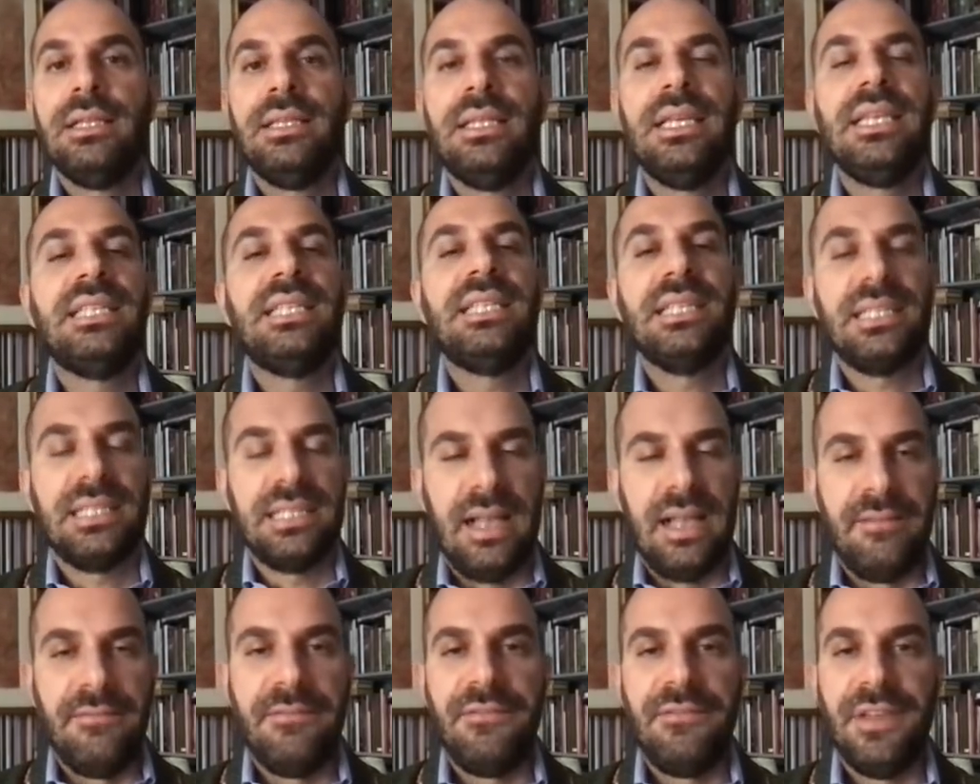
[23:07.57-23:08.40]
This is
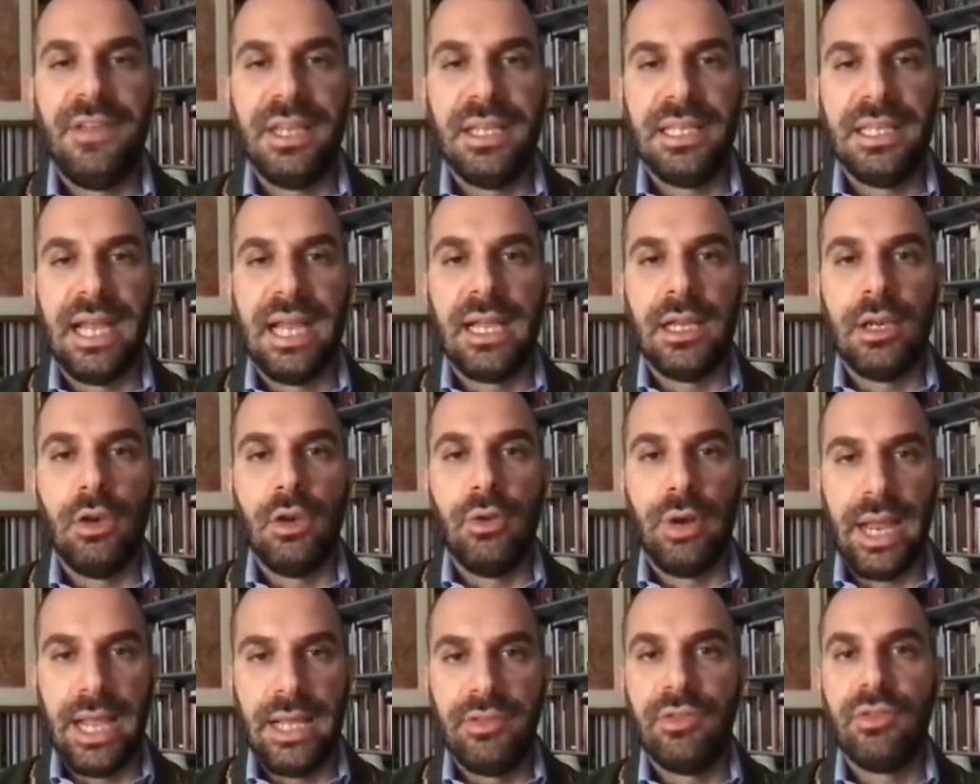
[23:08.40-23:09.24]
something that
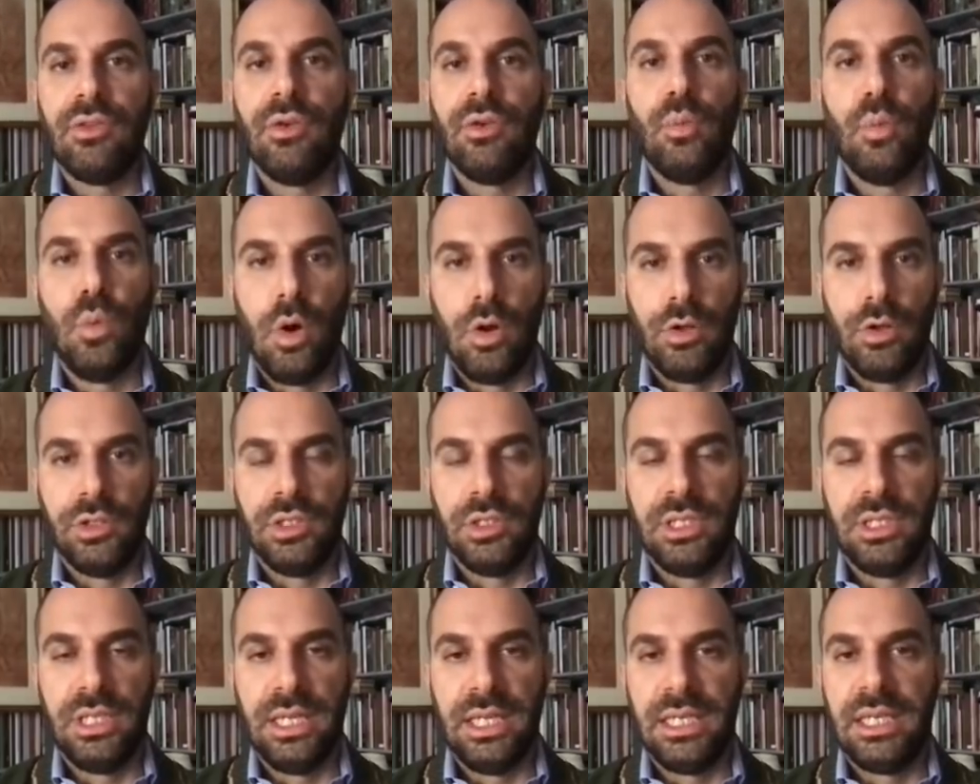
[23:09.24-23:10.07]
Lorenzo
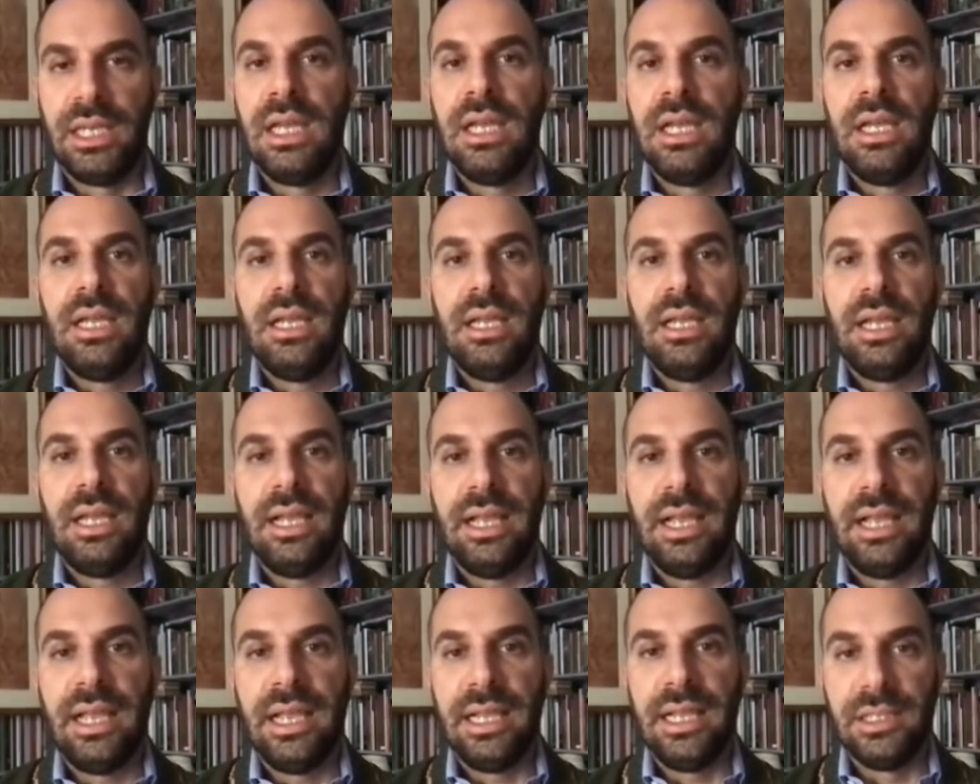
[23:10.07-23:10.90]
wanted
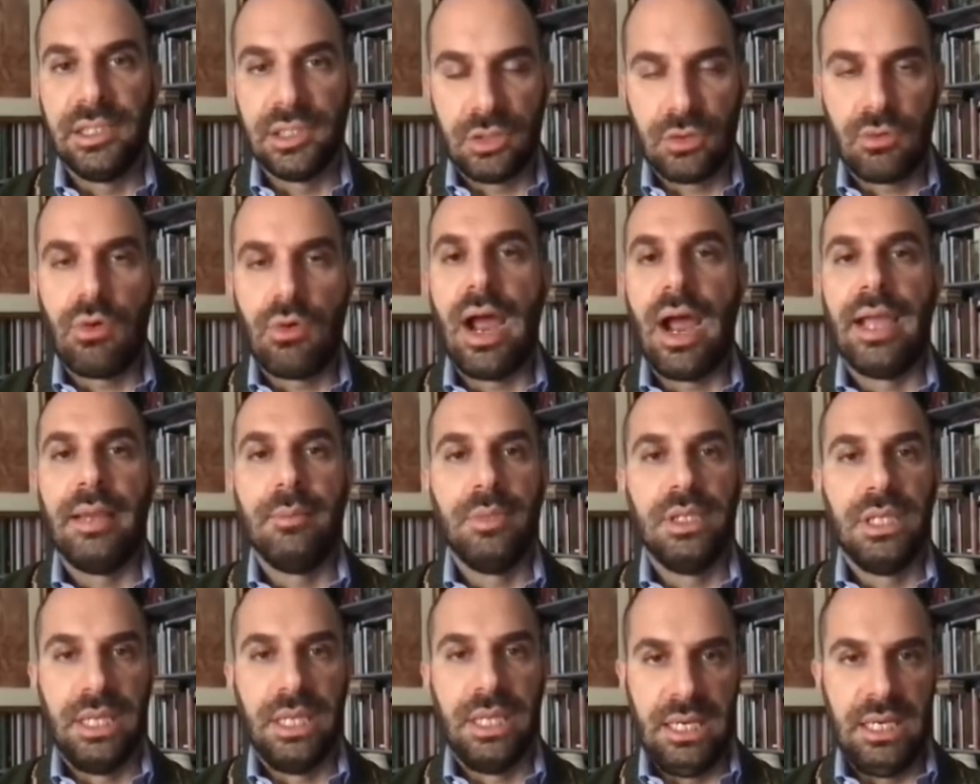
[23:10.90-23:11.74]

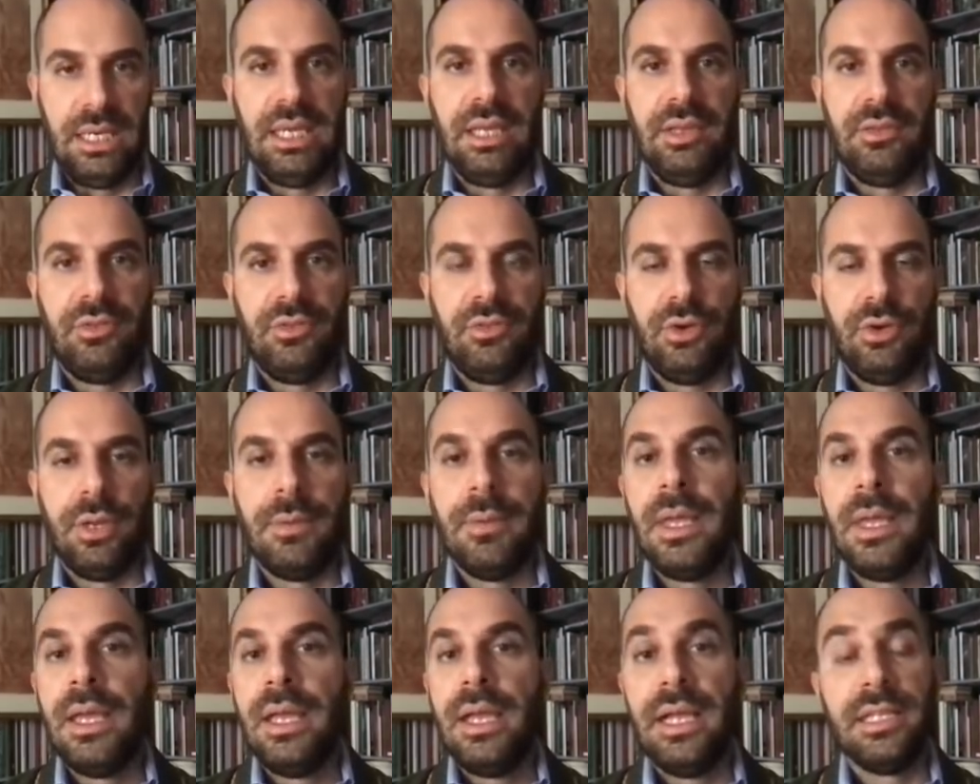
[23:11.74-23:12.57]
inscribed in history.